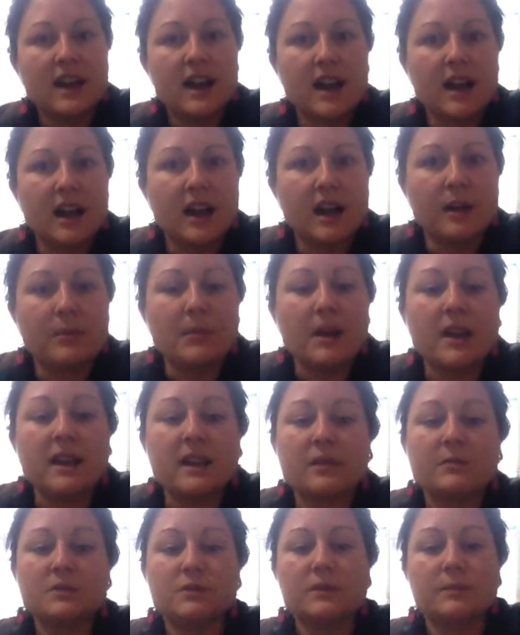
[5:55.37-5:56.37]

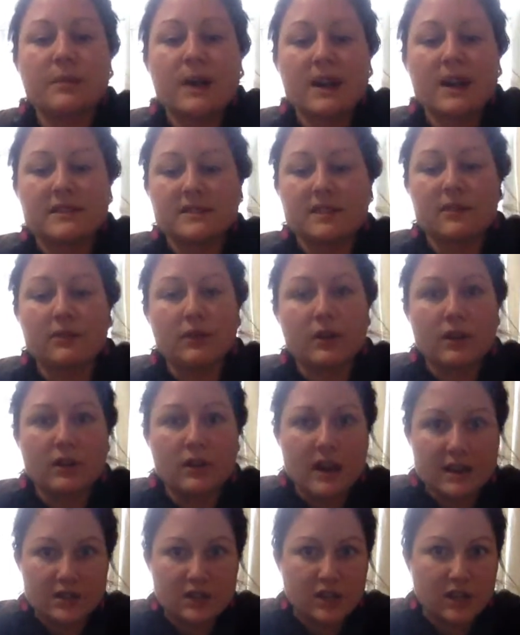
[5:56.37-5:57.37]
I am doing past life
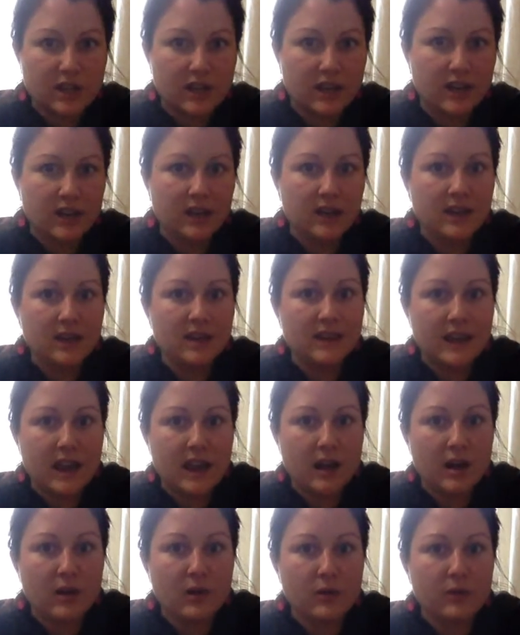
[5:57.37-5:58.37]
regression
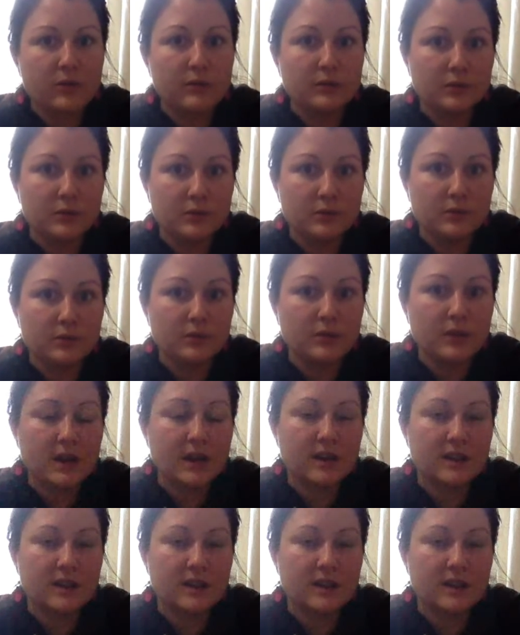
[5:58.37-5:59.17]
now through